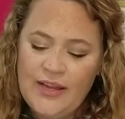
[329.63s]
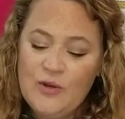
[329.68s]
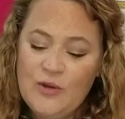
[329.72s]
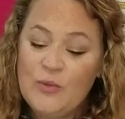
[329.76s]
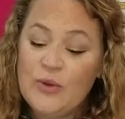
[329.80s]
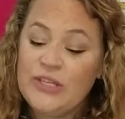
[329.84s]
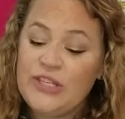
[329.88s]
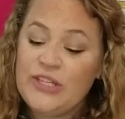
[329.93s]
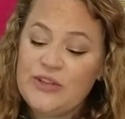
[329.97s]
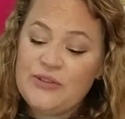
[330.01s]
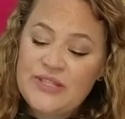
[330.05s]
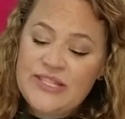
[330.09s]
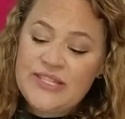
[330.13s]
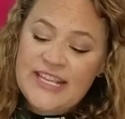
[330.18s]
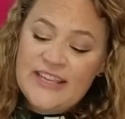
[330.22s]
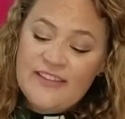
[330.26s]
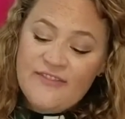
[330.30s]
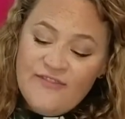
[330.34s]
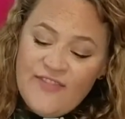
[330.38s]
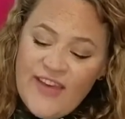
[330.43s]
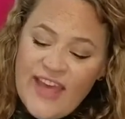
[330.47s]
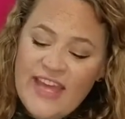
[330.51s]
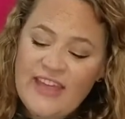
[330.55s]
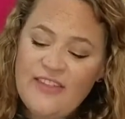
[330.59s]
When you see
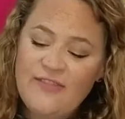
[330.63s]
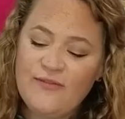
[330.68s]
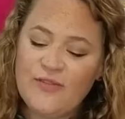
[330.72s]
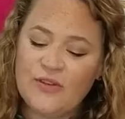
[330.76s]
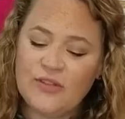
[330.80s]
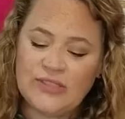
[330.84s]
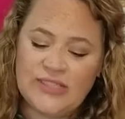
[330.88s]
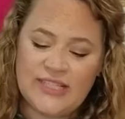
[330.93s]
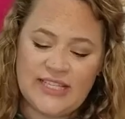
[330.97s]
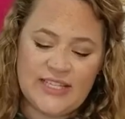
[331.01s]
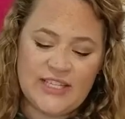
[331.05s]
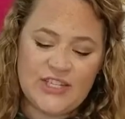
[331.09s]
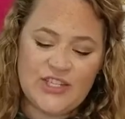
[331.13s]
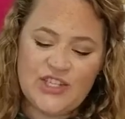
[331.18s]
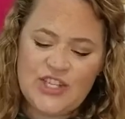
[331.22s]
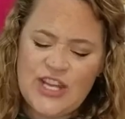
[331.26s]
faithfulness,